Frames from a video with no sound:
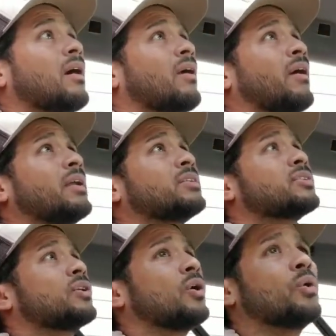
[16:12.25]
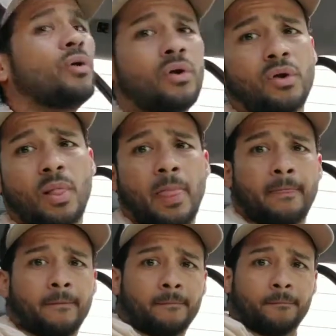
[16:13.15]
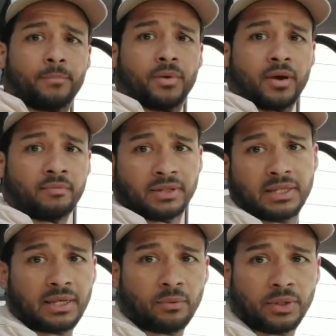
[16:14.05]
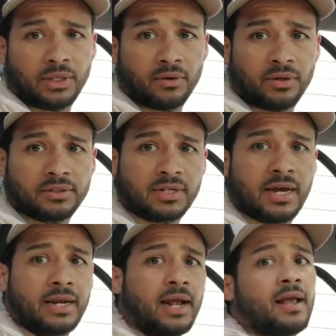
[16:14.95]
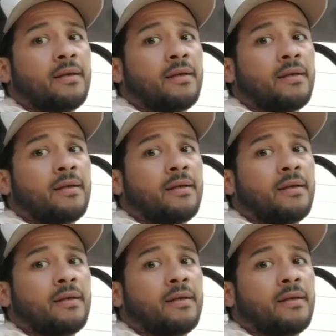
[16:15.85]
All right, so everything that we did on this side,